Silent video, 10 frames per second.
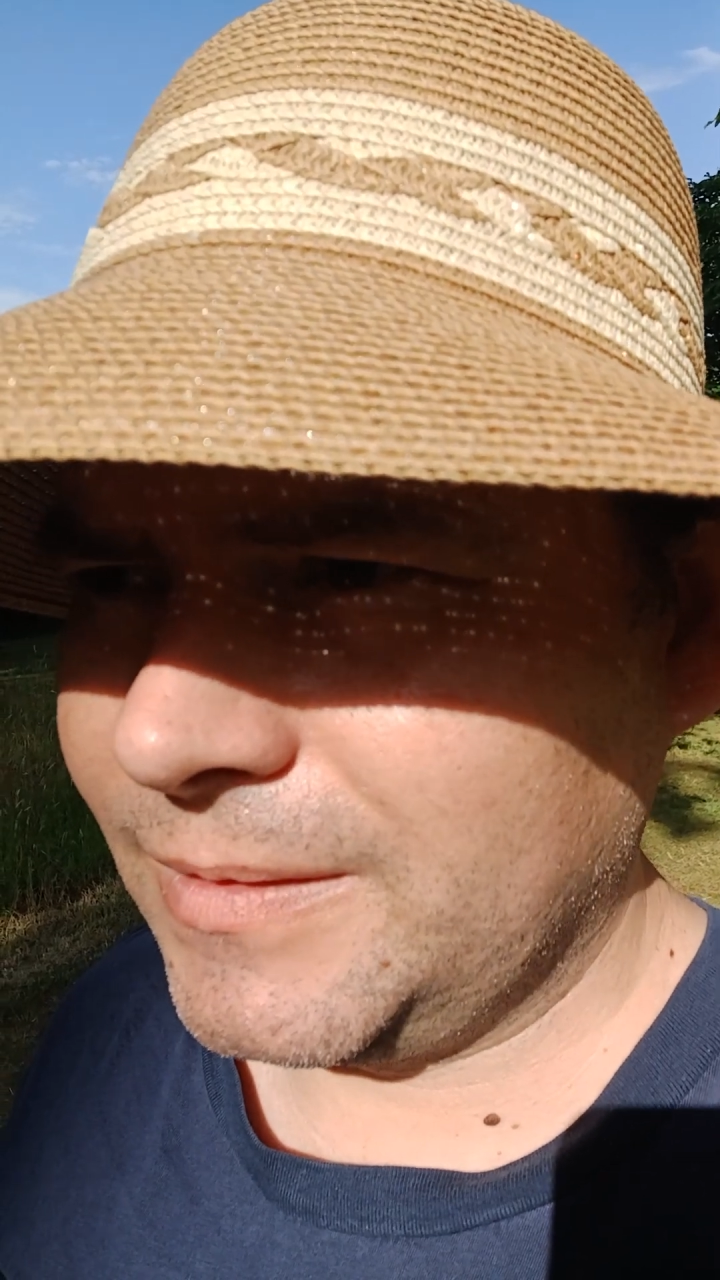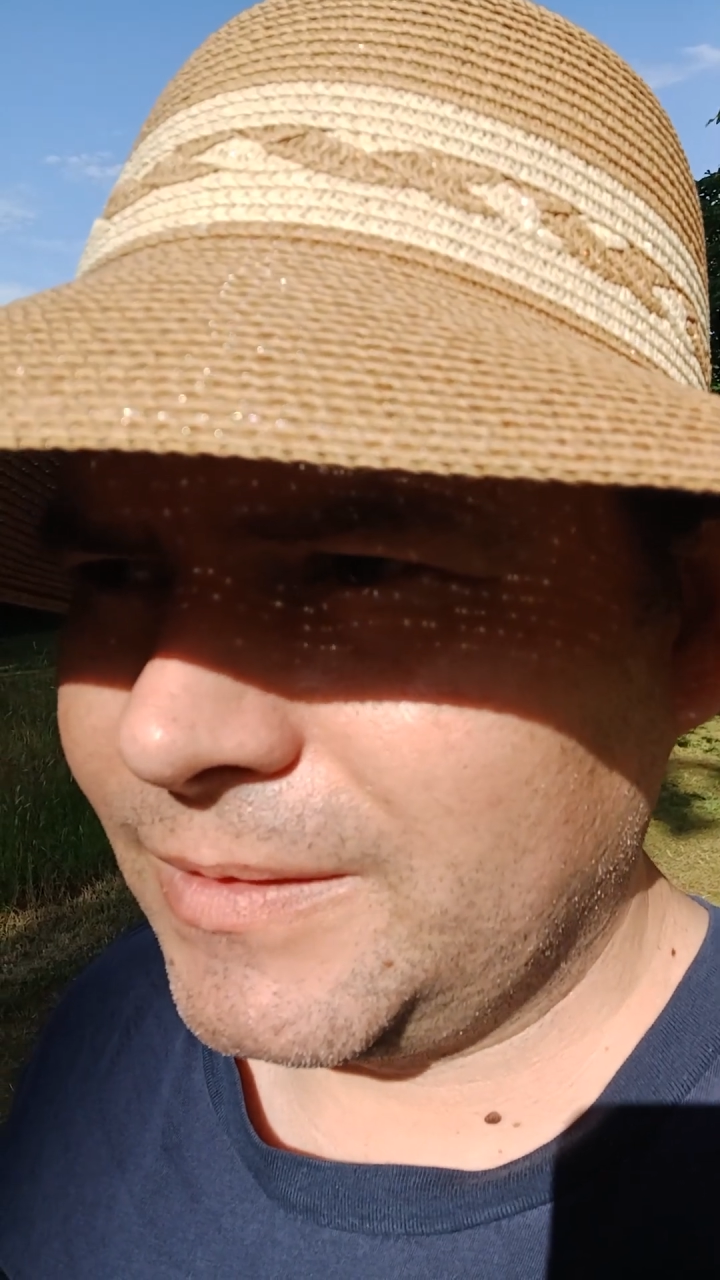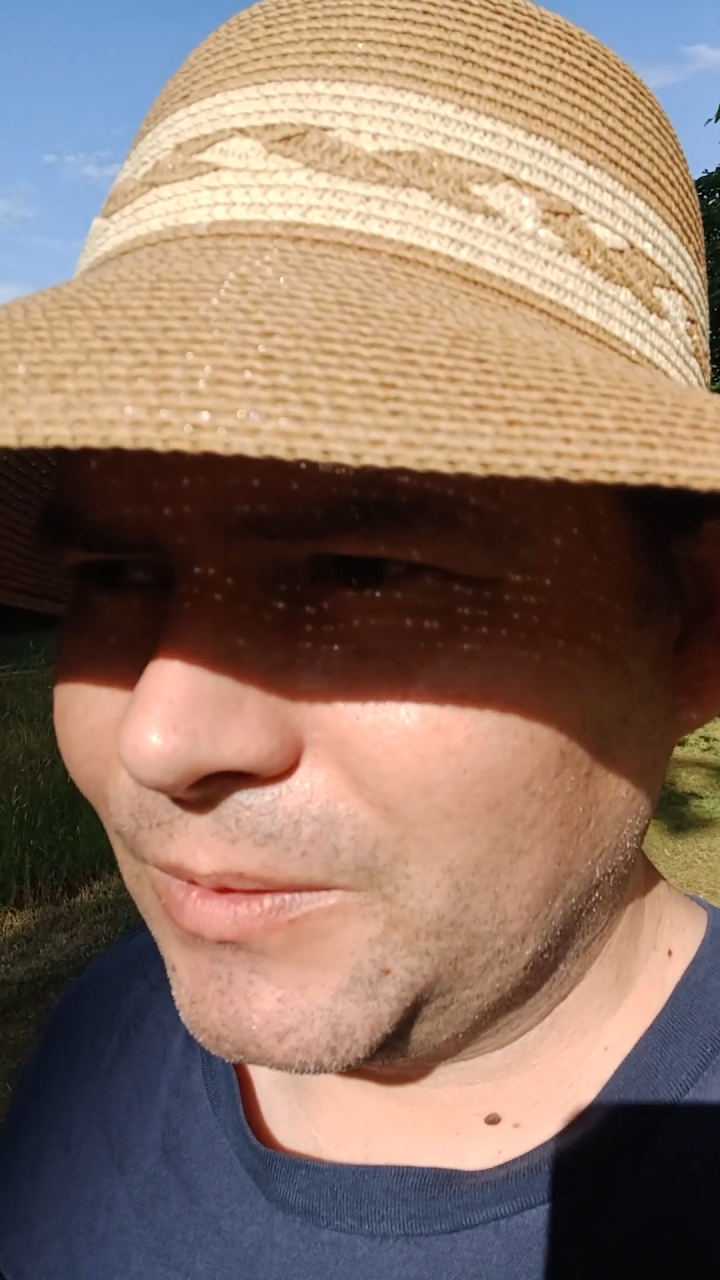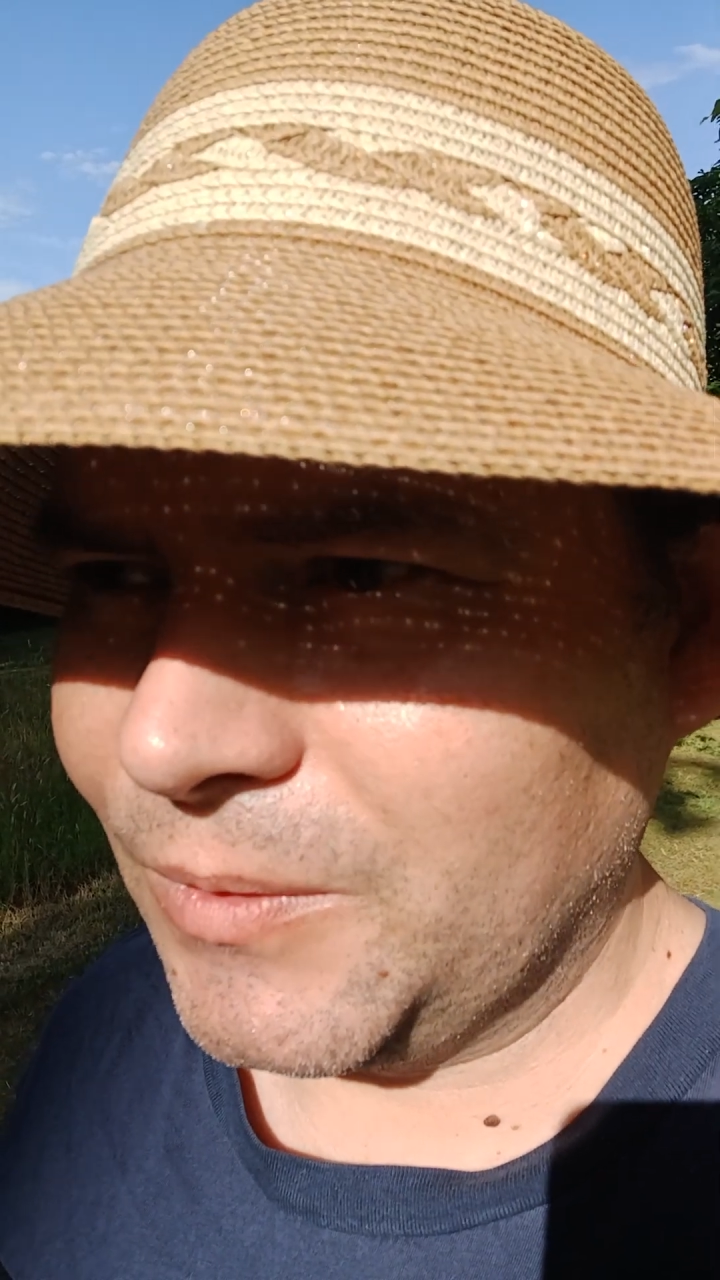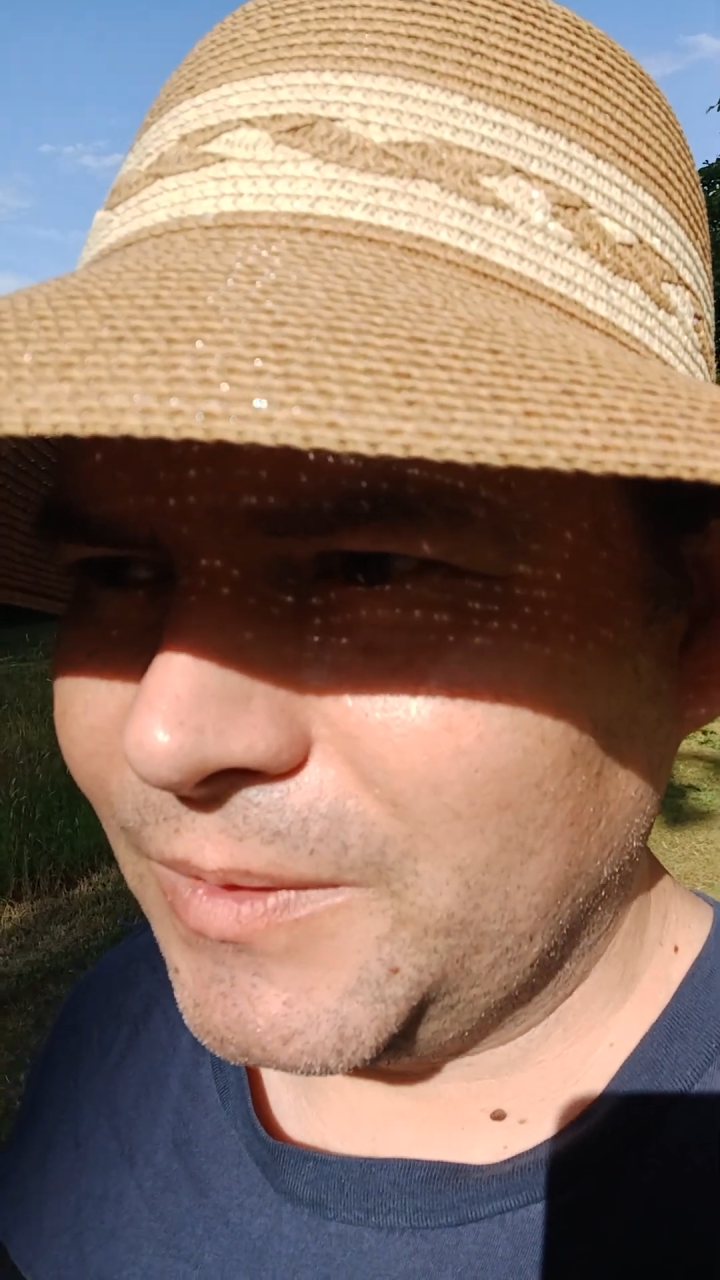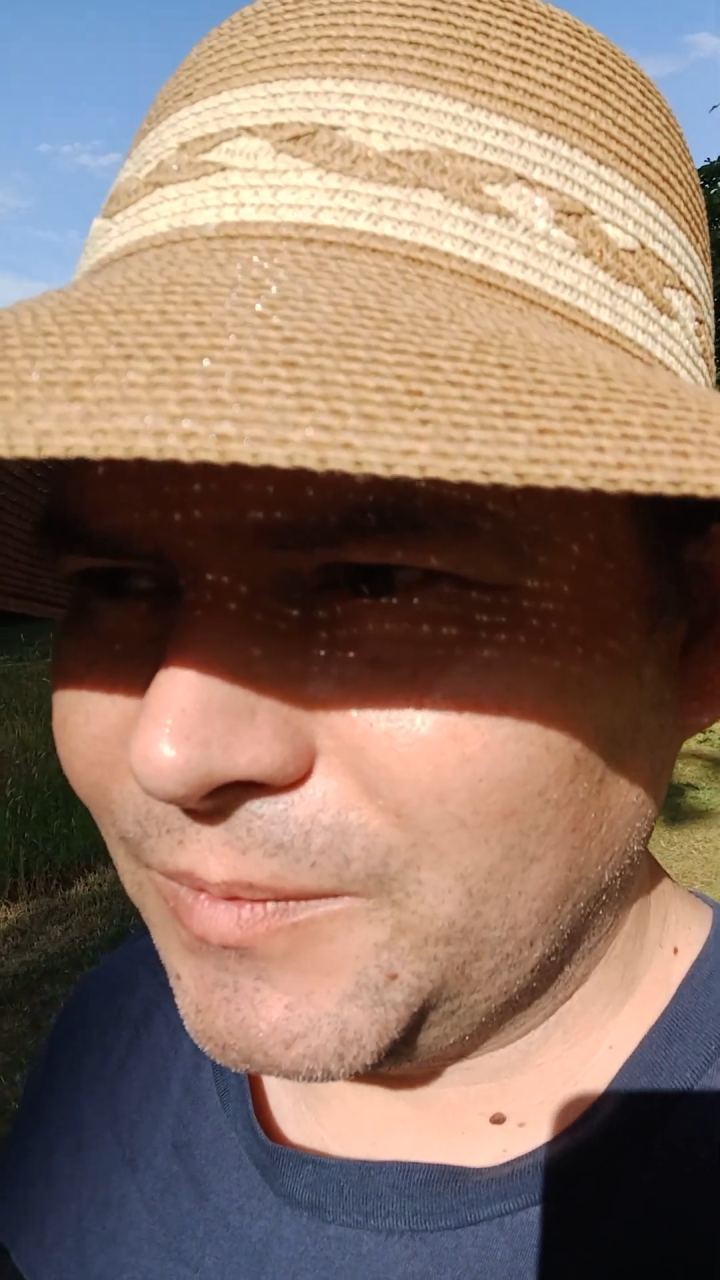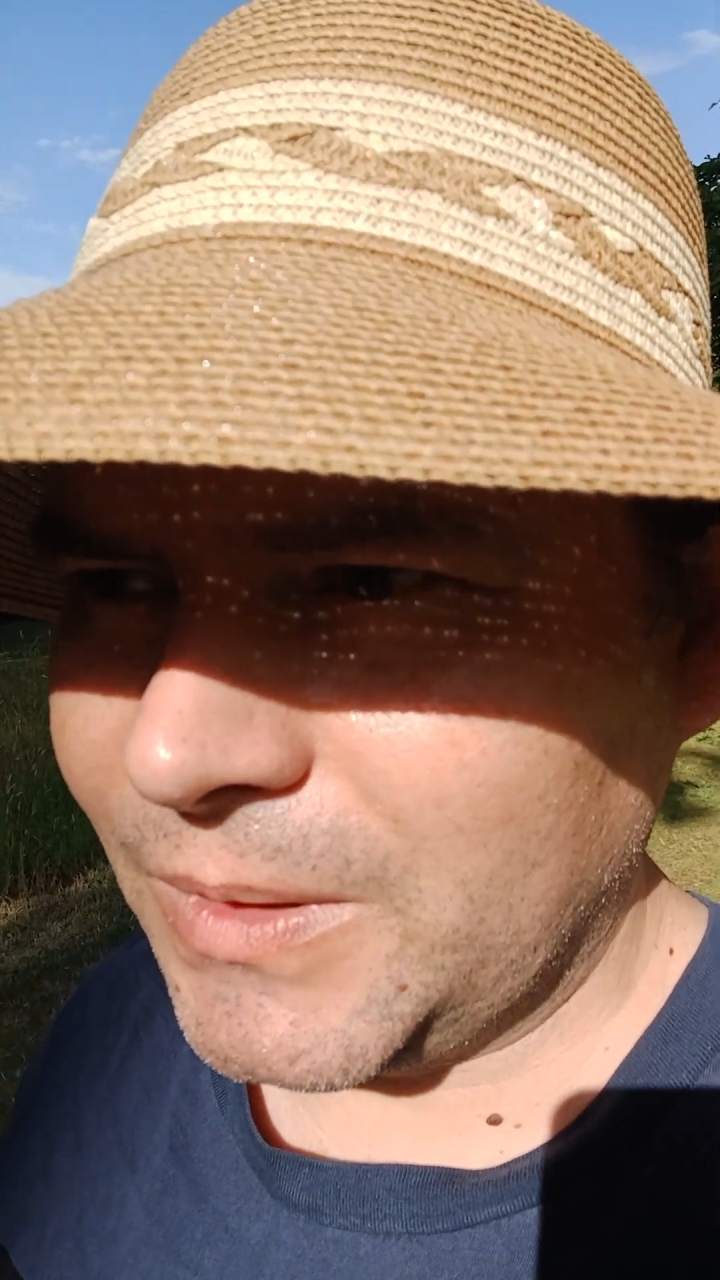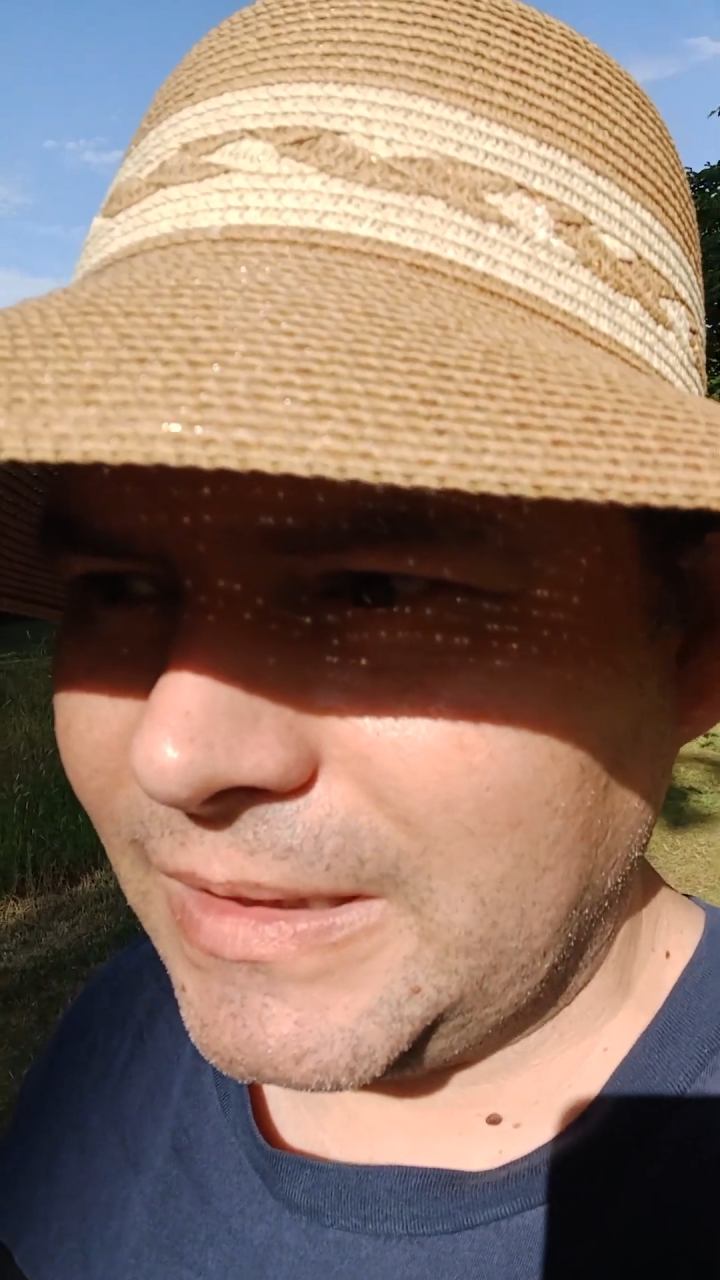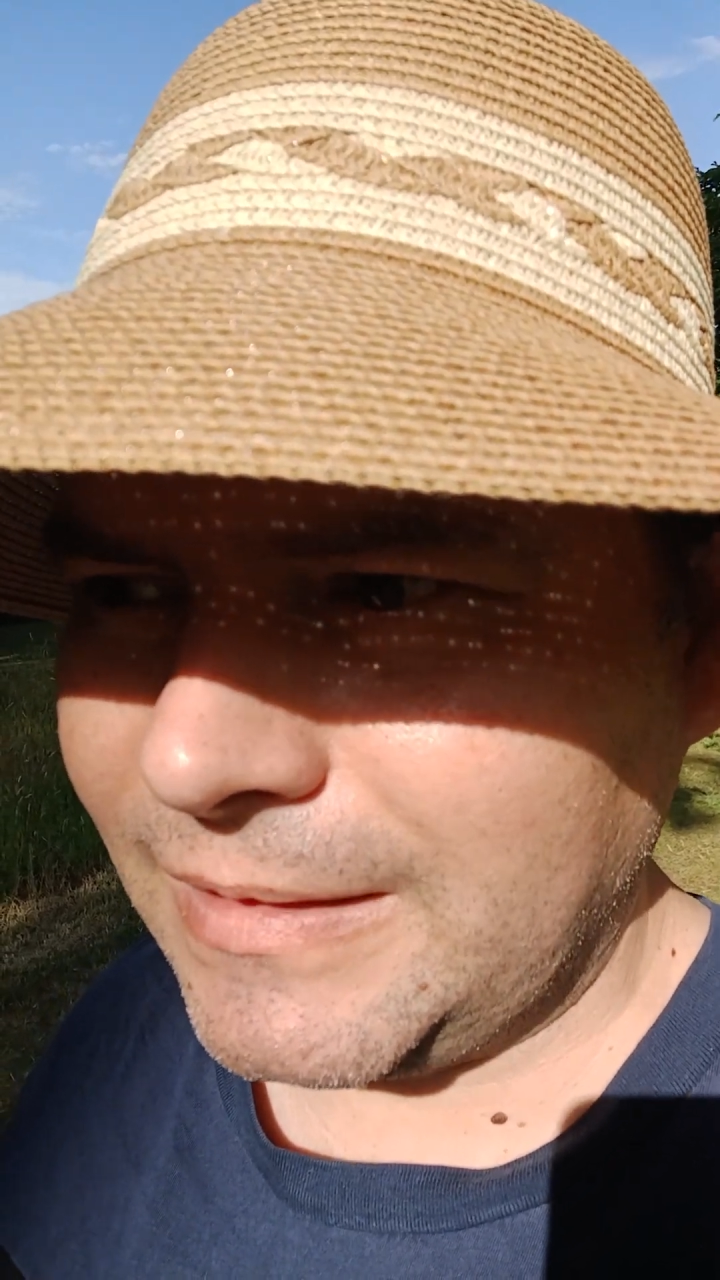so we were